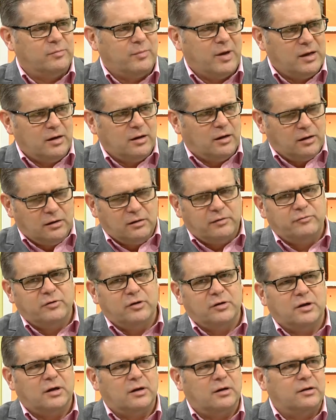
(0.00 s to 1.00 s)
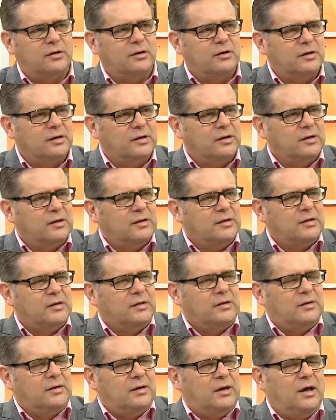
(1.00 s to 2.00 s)
main island of New Caledonia.
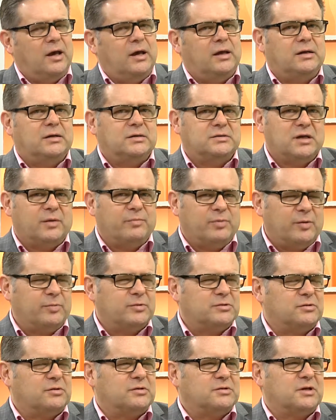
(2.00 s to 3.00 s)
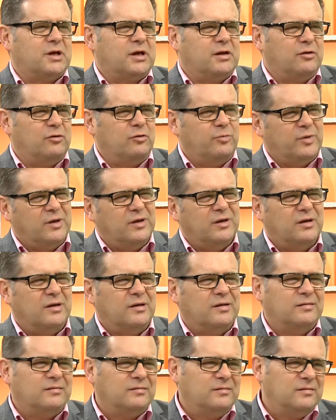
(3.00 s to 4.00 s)
And some people sort of say
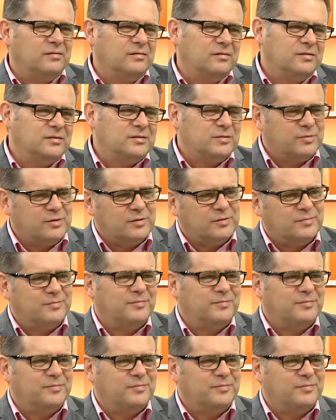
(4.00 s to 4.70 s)
Noumea, it's a bit,